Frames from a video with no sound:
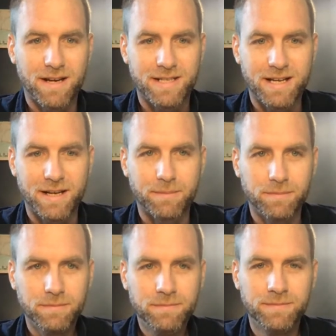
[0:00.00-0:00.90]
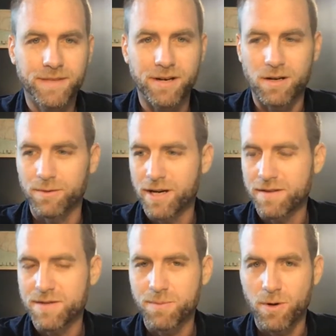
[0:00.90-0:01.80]
of time here already
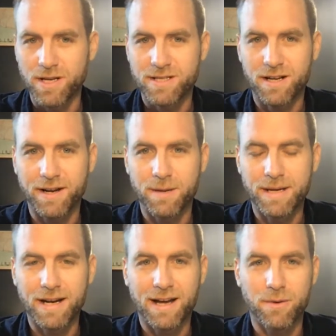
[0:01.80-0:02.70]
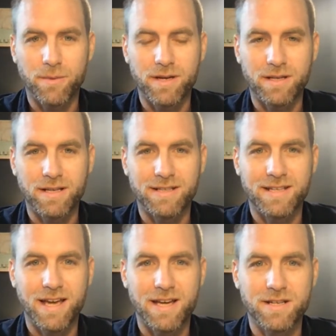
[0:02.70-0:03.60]
this morning talking about how we
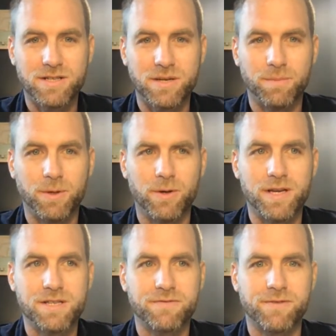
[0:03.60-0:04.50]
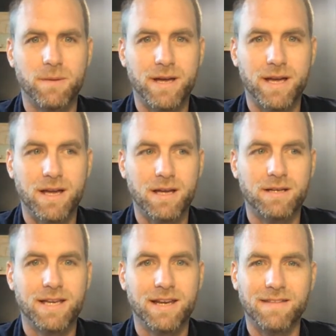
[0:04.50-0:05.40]
engage employees from
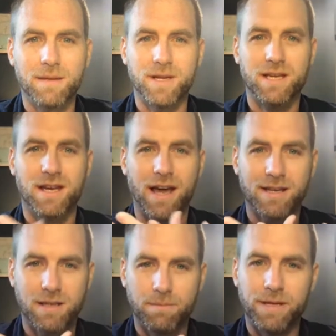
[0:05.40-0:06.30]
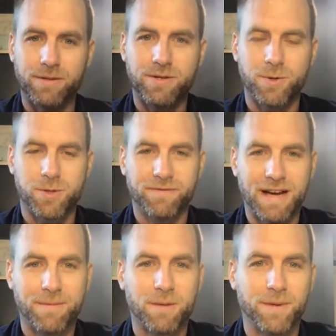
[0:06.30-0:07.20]
getting them to connect and build social
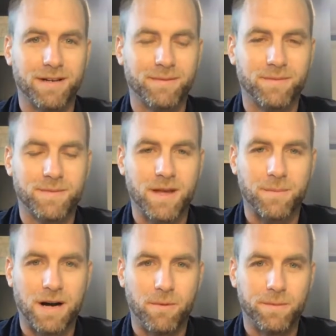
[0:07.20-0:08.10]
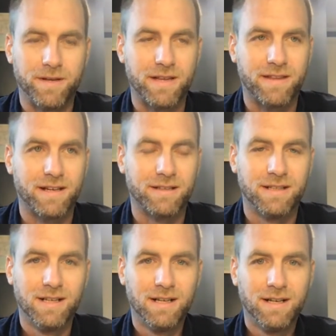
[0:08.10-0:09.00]
fabric. But I think probably the
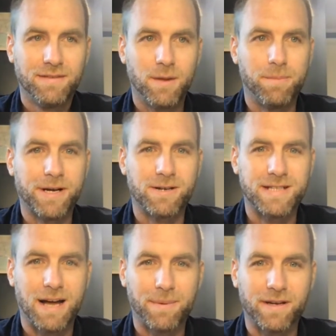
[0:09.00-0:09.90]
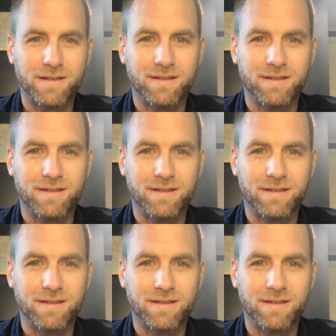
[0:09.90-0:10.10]
bigger topic,